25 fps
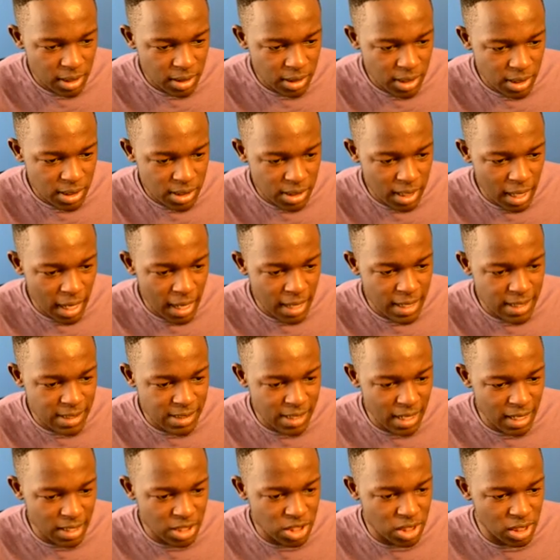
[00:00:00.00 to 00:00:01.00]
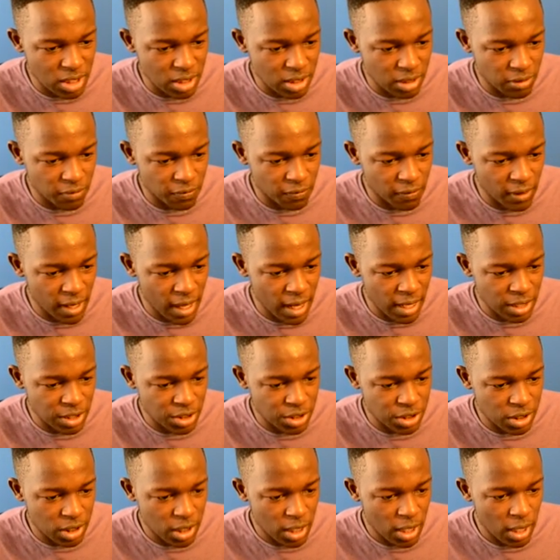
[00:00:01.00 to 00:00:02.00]
This guy is actually the
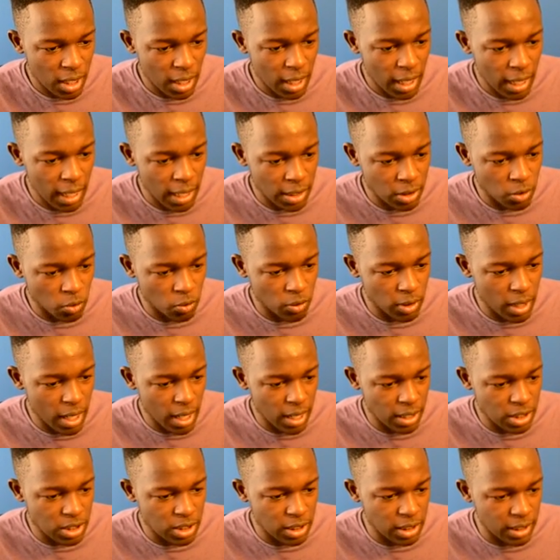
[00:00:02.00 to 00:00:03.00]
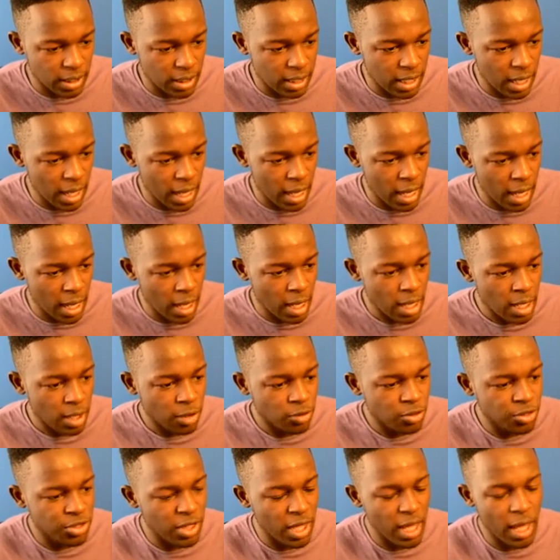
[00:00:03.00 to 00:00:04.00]
Flash. I don't actually care.
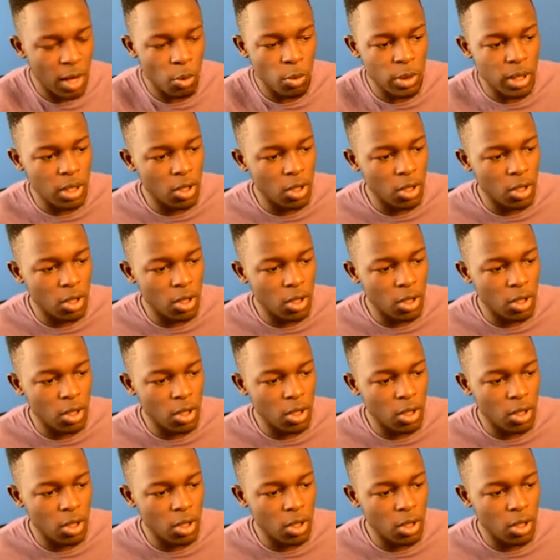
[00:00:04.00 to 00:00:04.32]
There we